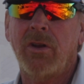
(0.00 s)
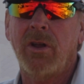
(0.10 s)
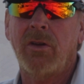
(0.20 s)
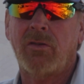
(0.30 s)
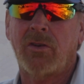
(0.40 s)

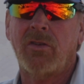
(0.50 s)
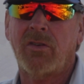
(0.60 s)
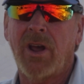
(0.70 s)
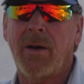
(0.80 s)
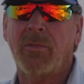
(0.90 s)
energy
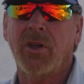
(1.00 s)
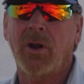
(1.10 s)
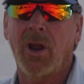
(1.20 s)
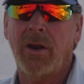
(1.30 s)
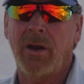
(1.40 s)
is to
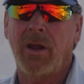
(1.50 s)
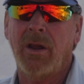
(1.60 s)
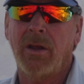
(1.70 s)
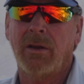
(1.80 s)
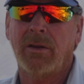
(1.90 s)
stop the
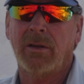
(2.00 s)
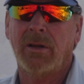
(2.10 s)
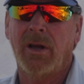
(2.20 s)
gluttony